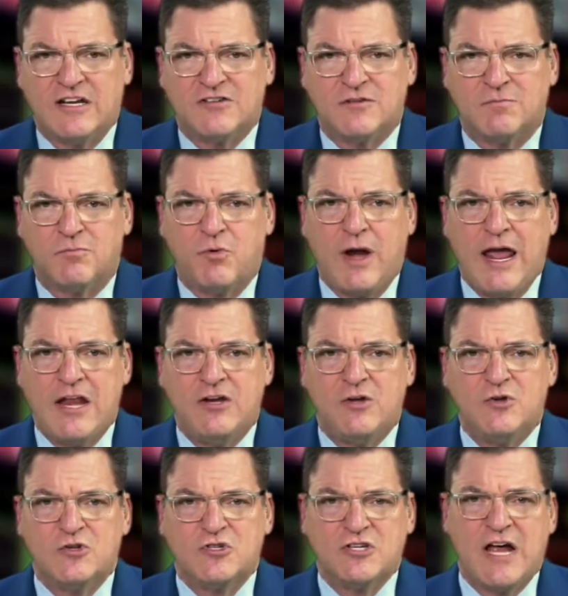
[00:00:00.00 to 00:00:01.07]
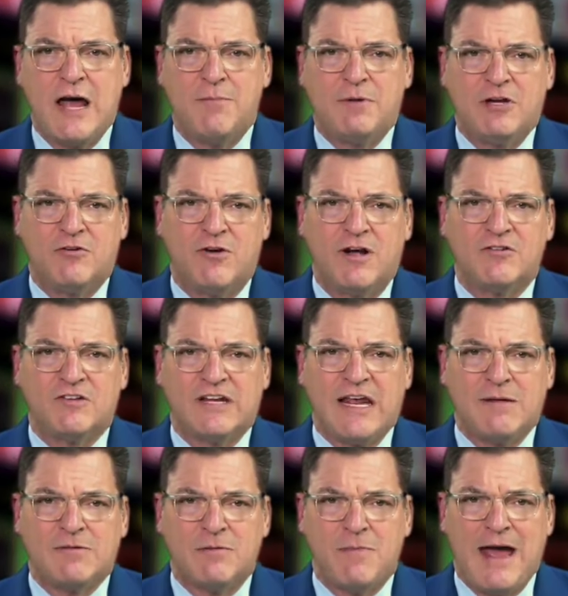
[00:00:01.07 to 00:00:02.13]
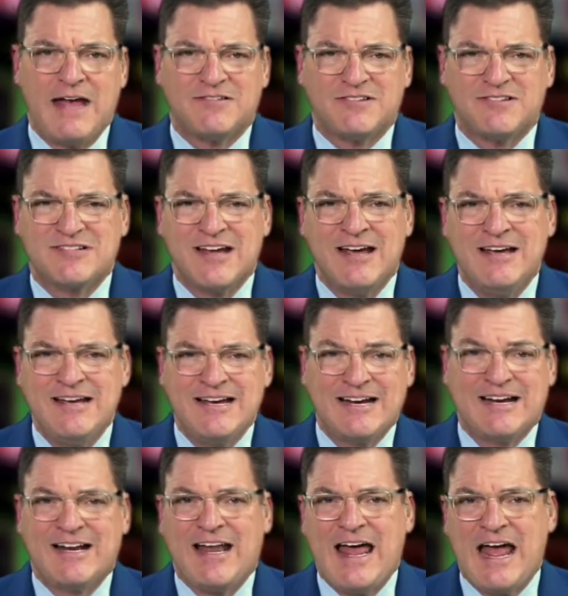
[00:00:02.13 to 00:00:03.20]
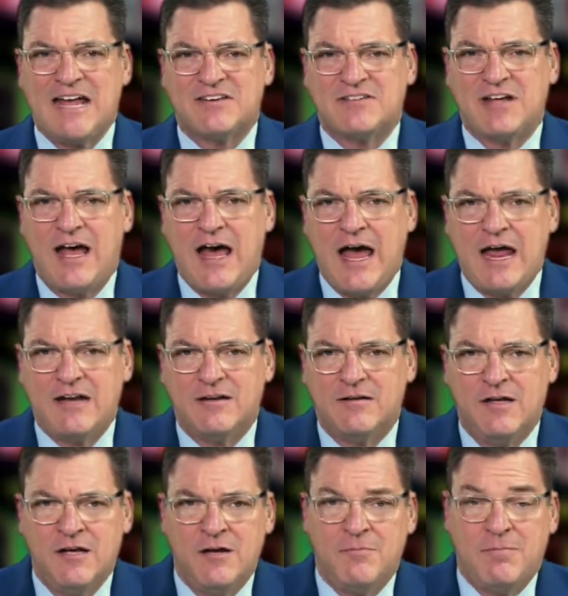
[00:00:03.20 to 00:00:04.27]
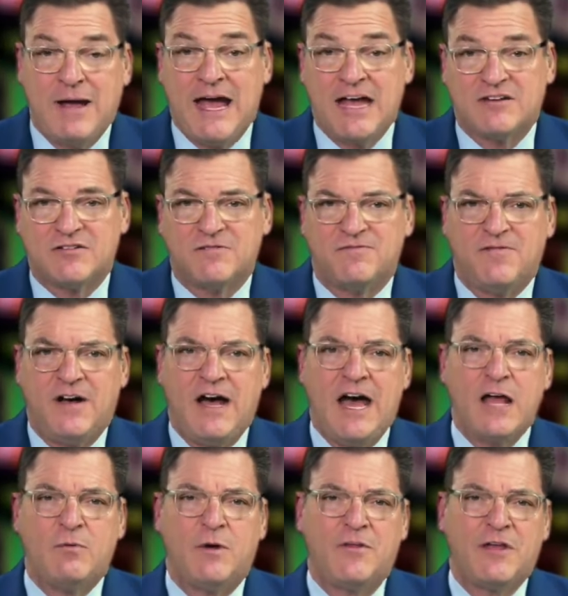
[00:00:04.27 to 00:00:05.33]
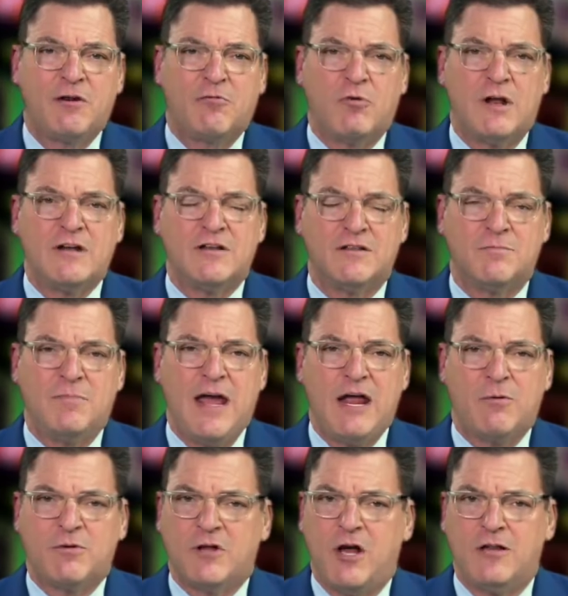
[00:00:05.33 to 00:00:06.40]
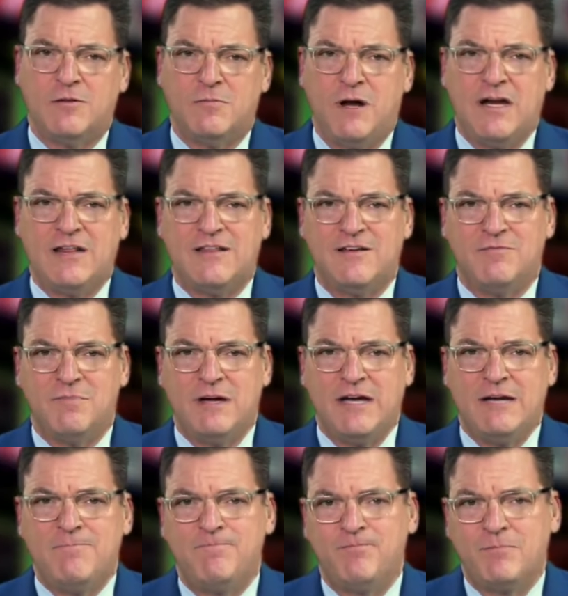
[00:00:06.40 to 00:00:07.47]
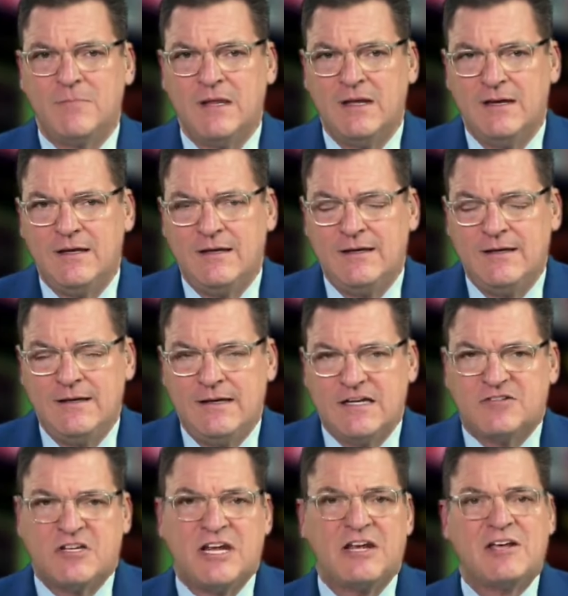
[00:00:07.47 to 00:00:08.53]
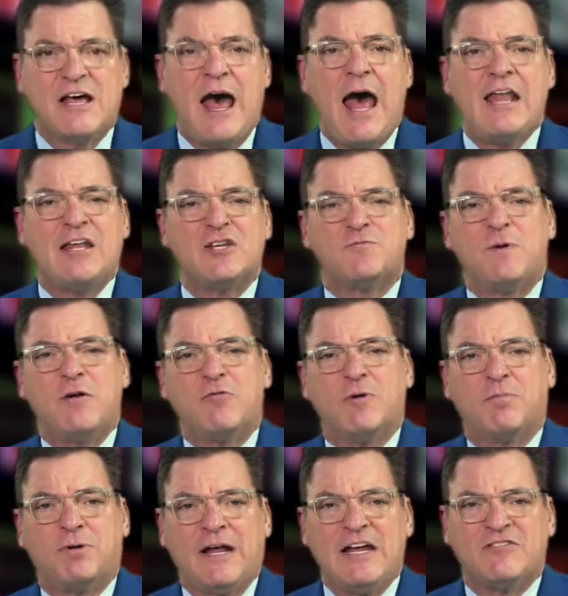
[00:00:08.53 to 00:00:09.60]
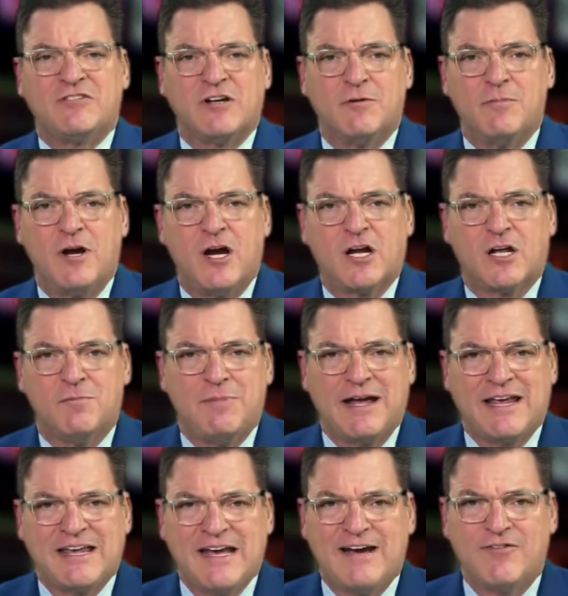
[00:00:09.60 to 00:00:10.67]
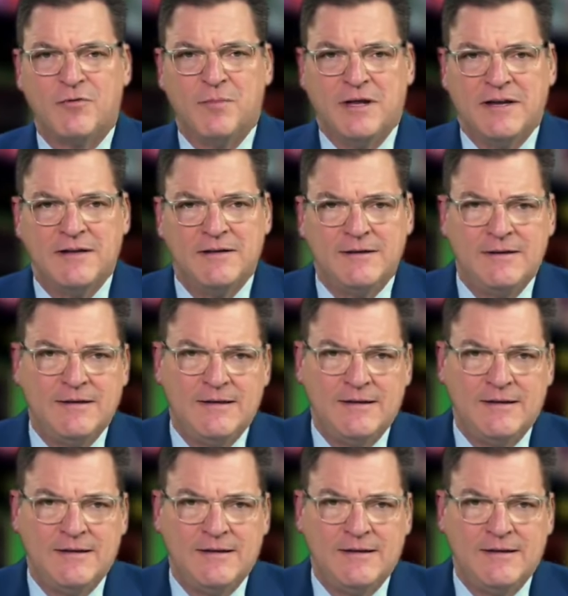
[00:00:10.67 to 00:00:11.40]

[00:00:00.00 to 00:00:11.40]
in on some brand new zombie drugs to keep the masses glass-eyed and pacified while they run to the bank with all the money they've made. You see, God has been replaced in America by government